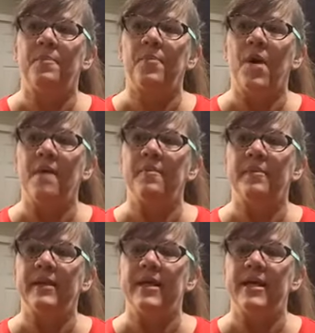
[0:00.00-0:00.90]

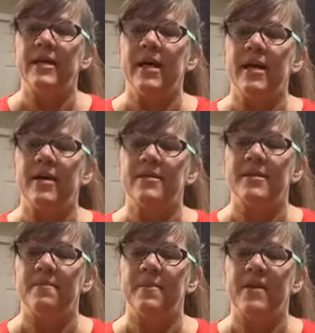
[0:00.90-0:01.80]
Probably
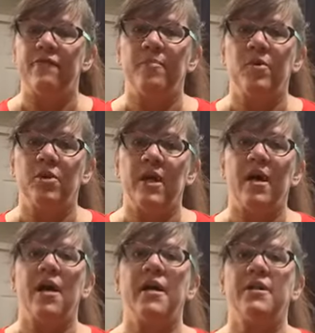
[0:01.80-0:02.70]
some beef
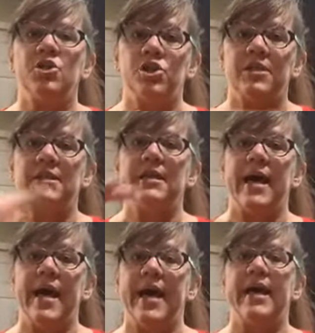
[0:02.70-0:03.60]
bouillon just to
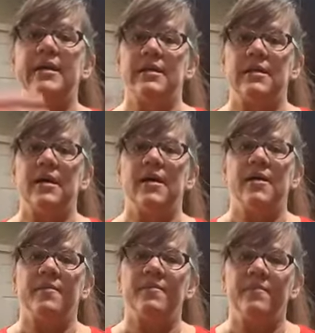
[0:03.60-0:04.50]
add,
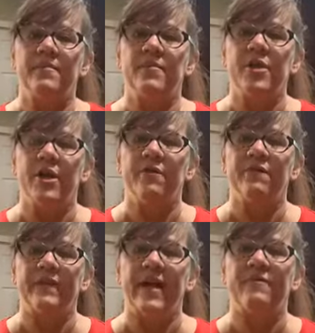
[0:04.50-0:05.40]

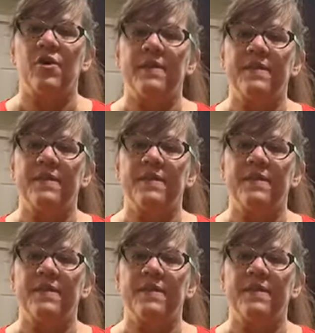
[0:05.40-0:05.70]
flavor and